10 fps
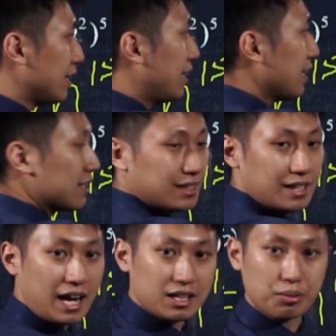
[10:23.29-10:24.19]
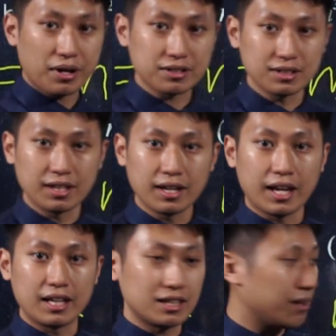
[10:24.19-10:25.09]
this expression
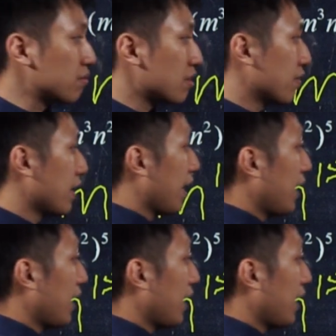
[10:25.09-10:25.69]
in terms of